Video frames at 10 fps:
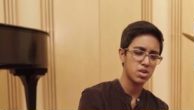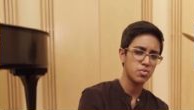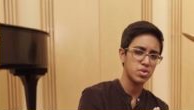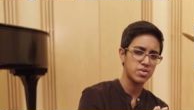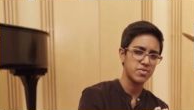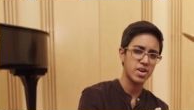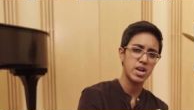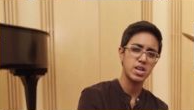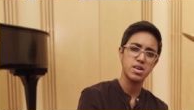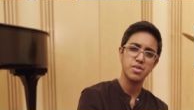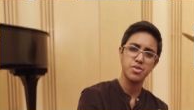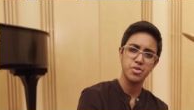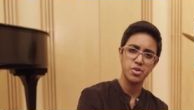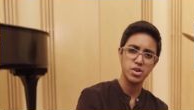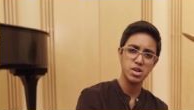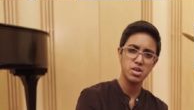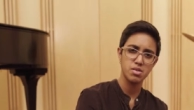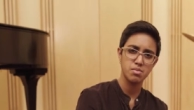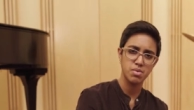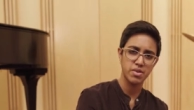Can we divide
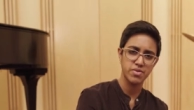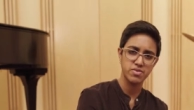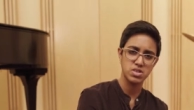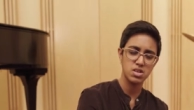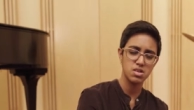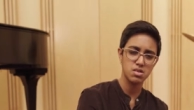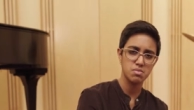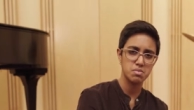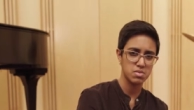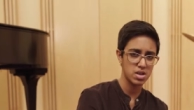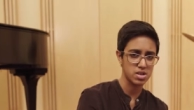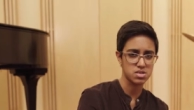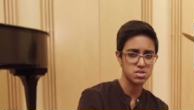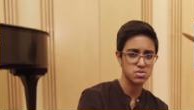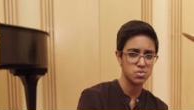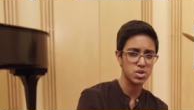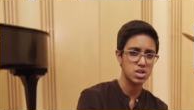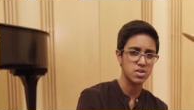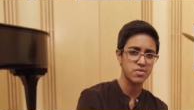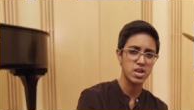30 by 15? Yes, we
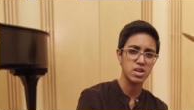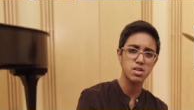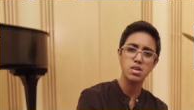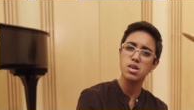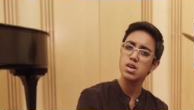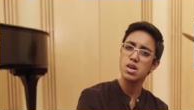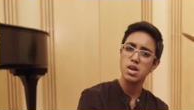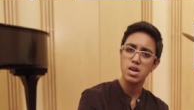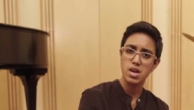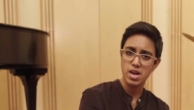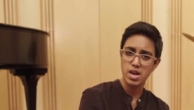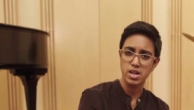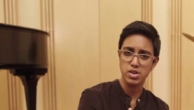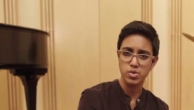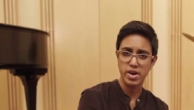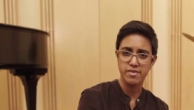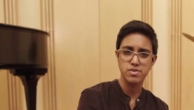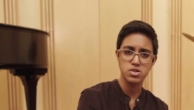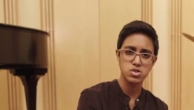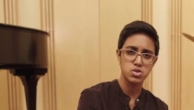can divide it, and you
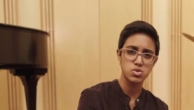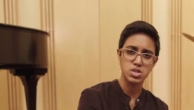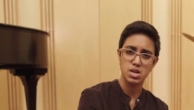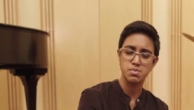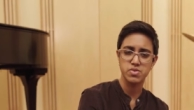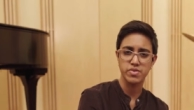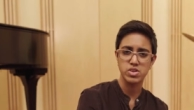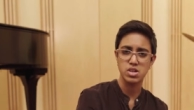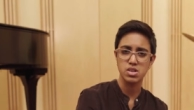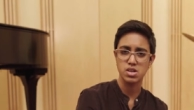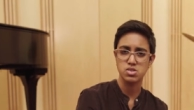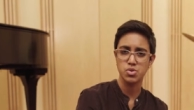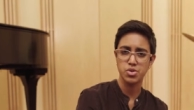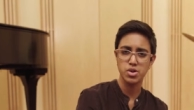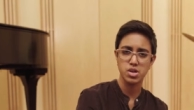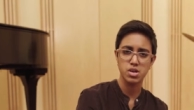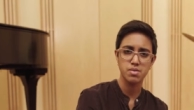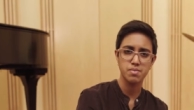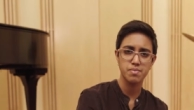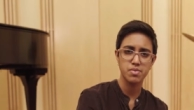have 2 times 15 gets you 30.
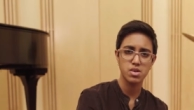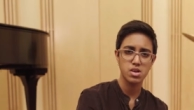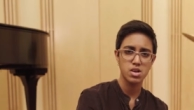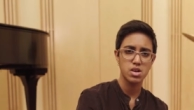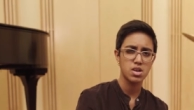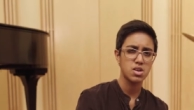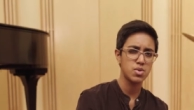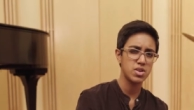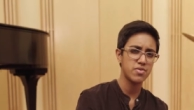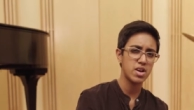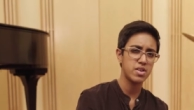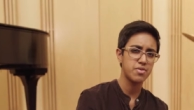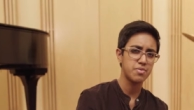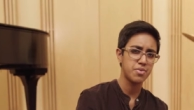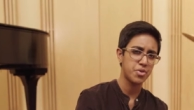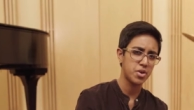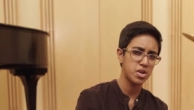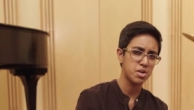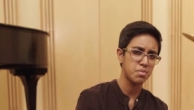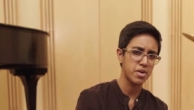Can we divide
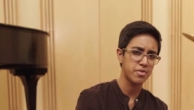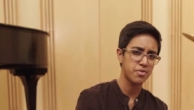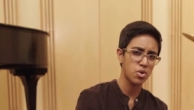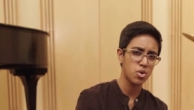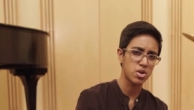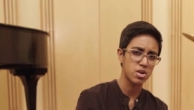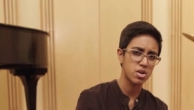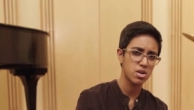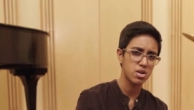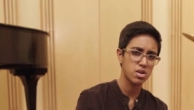30 by 4?